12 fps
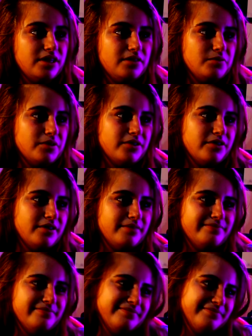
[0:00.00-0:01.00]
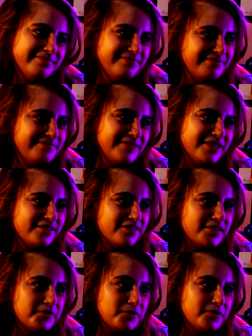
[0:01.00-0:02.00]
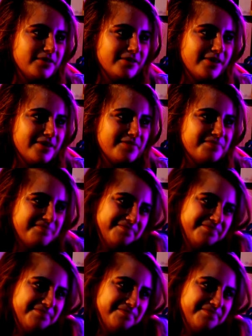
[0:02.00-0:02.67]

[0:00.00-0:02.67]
and whether or not that's successful is like,